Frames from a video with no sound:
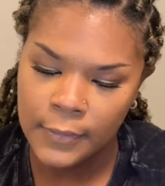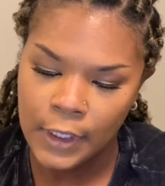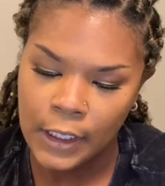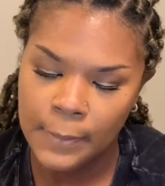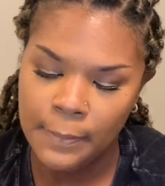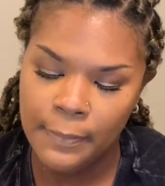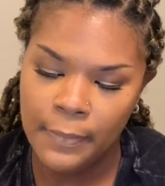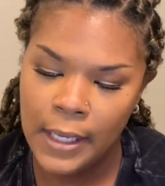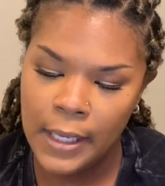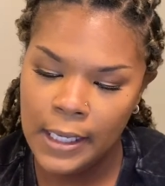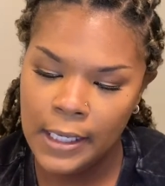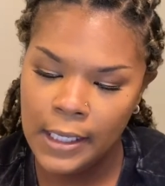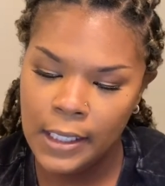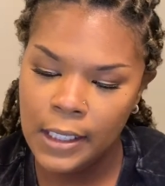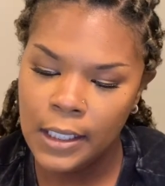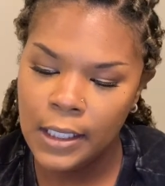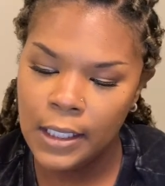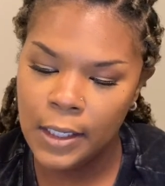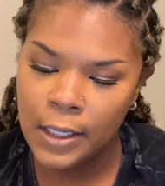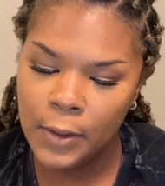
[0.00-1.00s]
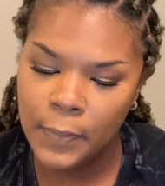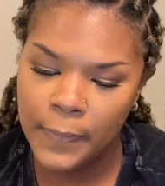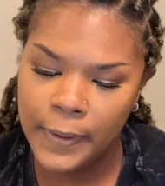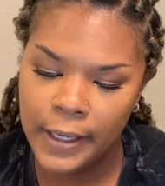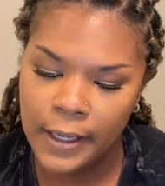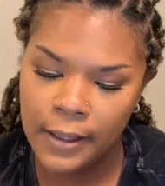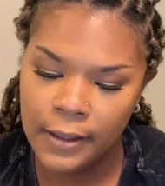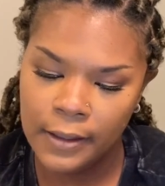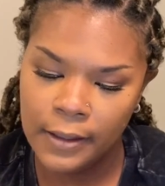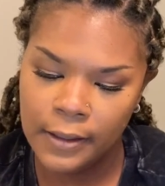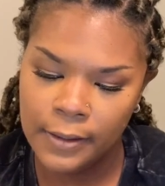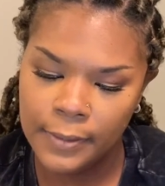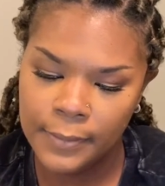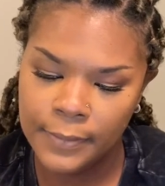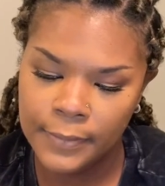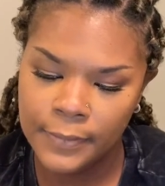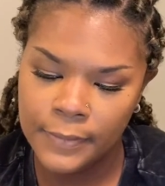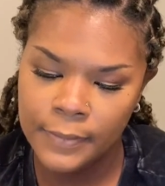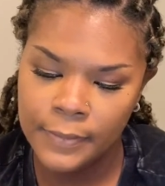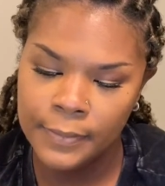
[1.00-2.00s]
Make It Glow palette.
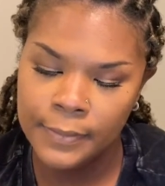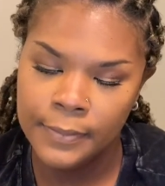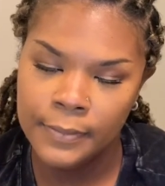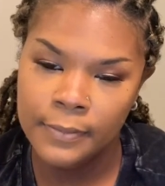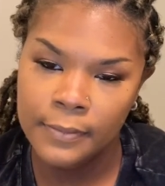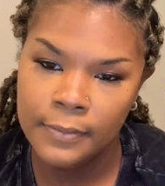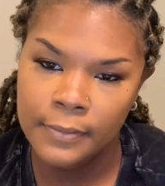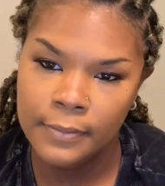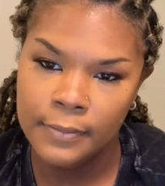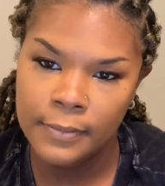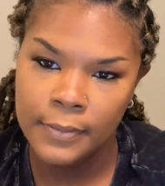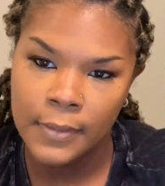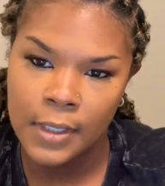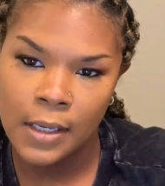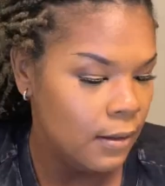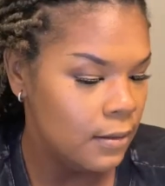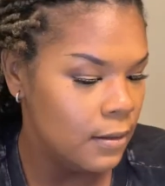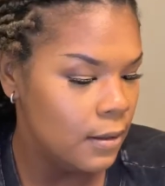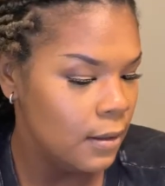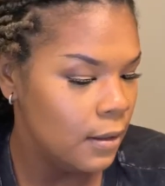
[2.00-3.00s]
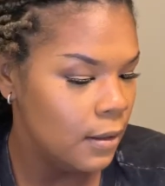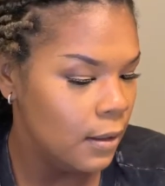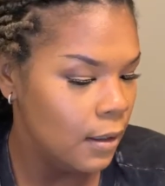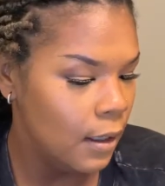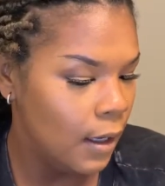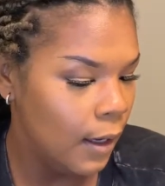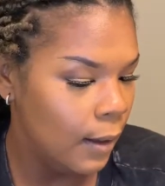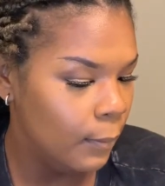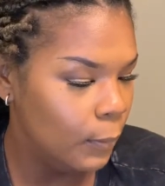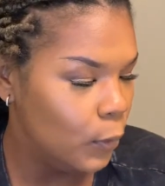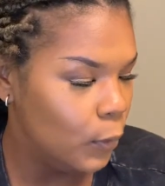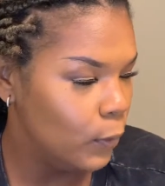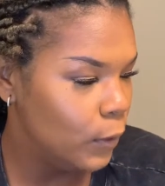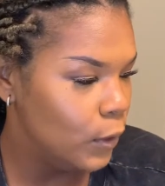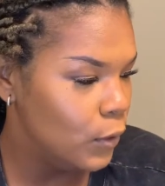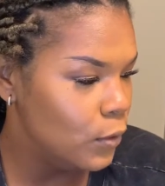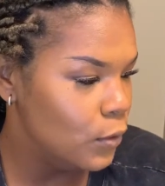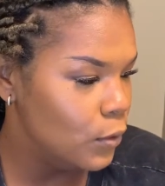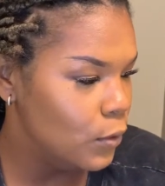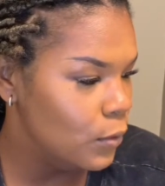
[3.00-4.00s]
And I'm going
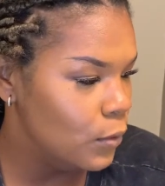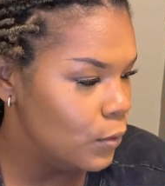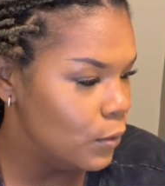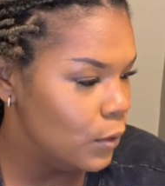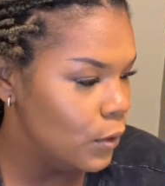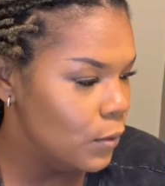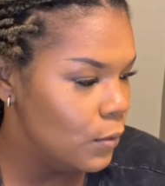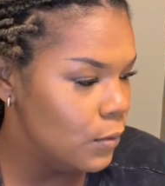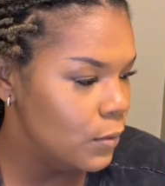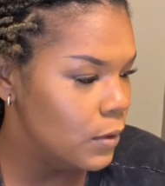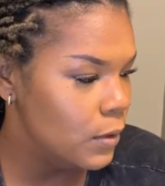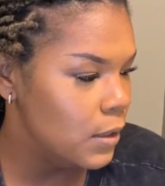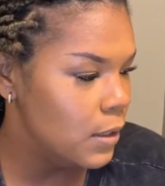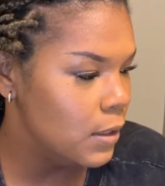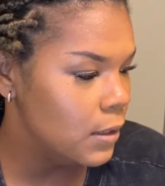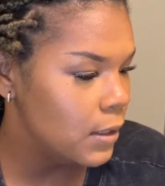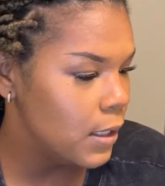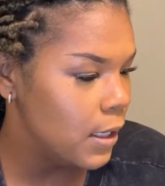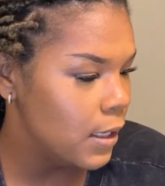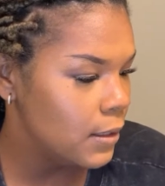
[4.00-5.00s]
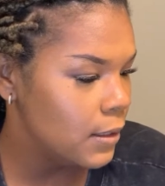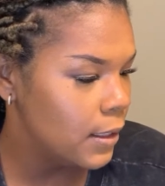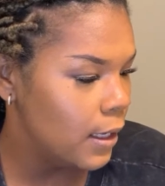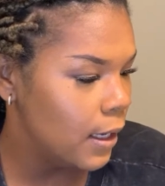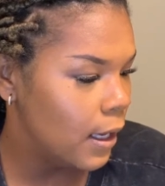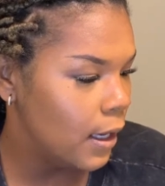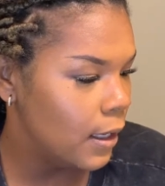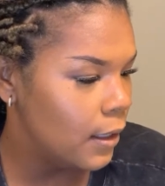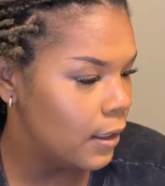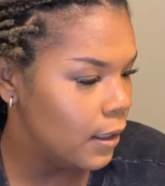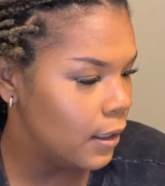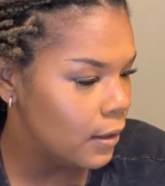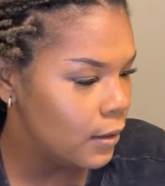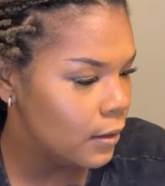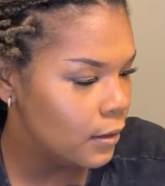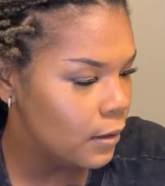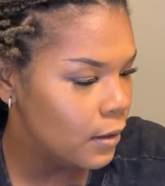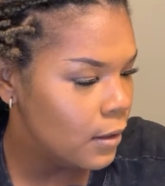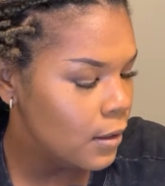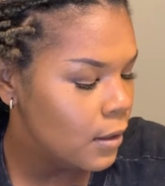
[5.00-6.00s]
to use this as a
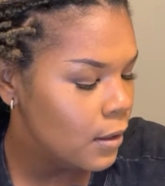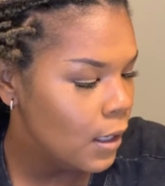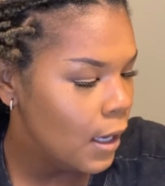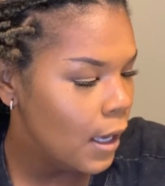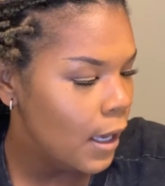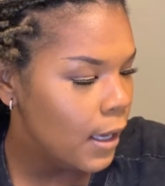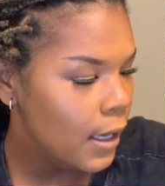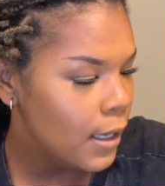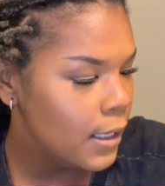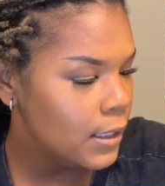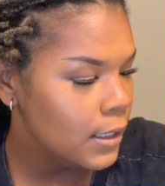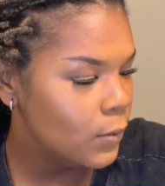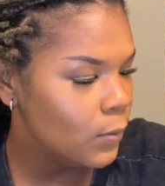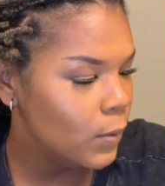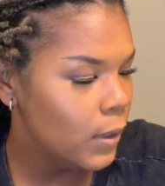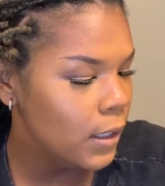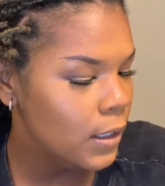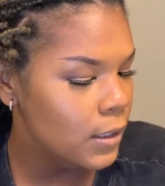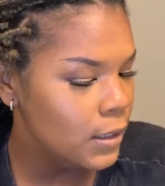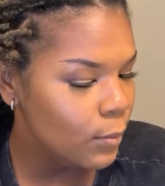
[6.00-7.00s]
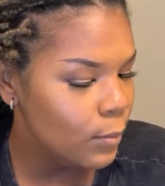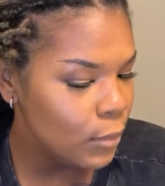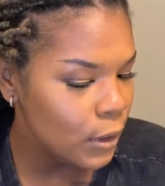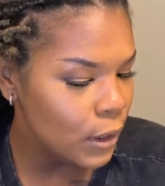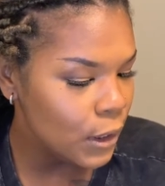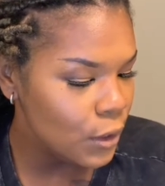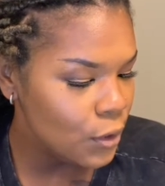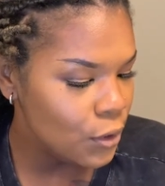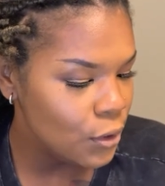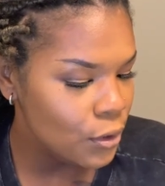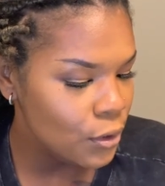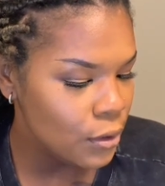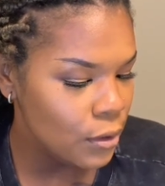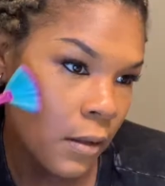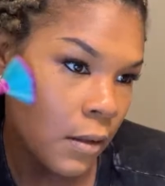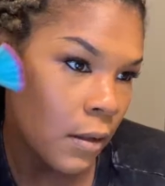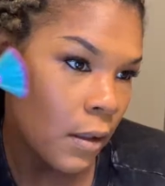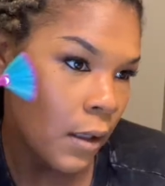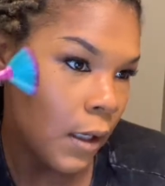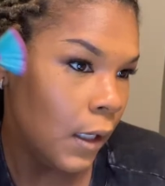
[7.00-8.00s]
highlighter as well as a blush.
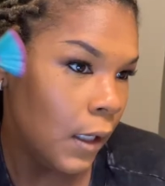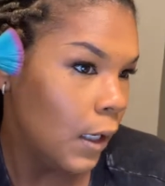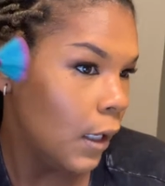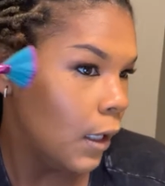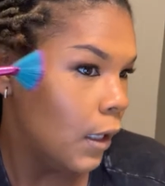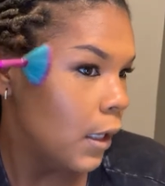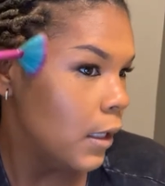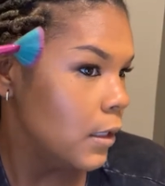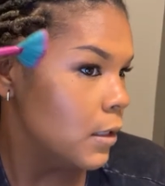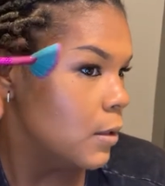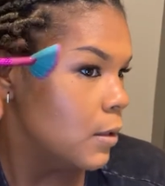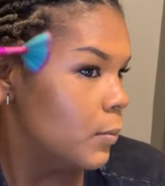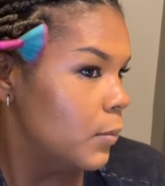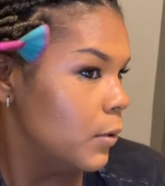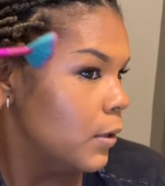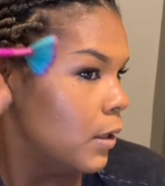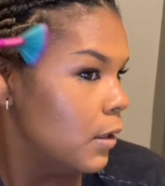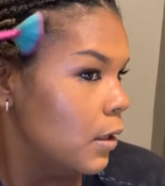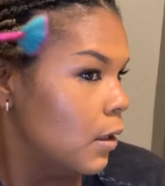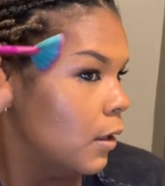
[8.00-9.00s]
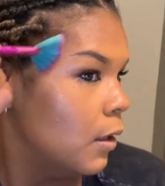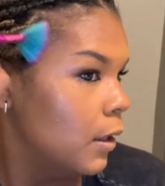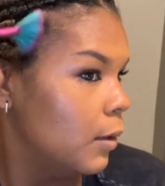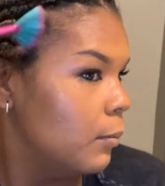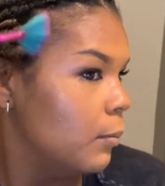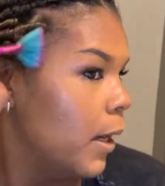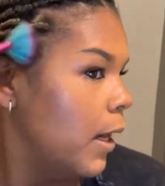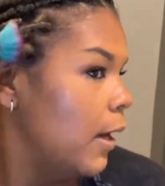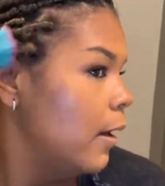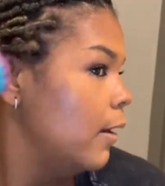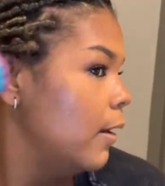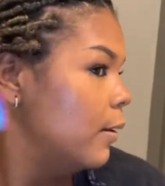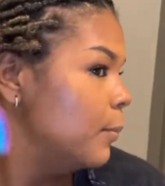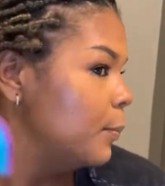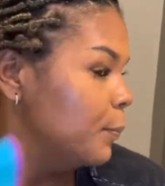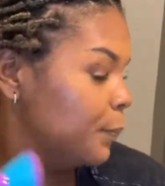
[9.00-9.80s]
And I like to put on my